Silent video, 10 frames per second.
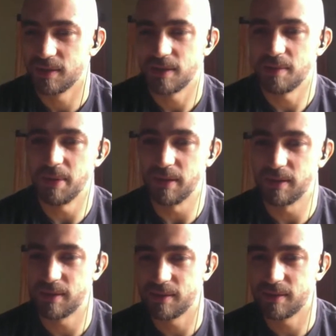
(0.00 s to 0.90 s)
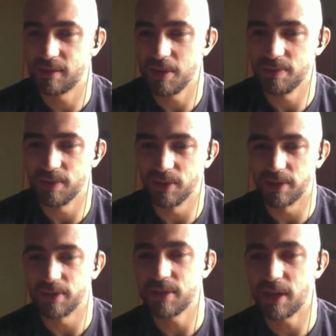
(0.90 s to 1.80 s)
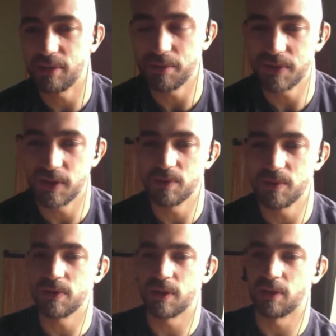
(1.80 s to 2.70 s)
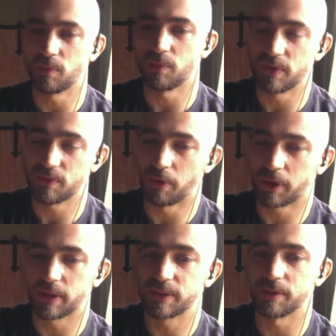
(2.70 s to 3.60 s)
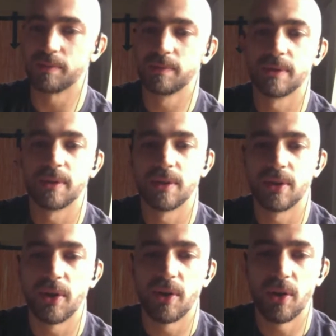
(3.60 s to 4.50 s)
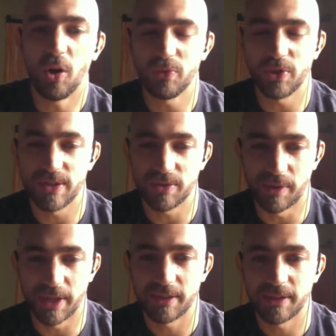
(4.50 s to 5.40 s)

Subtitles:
But people in the chat room seems to say it's working. So hopefully it's all right.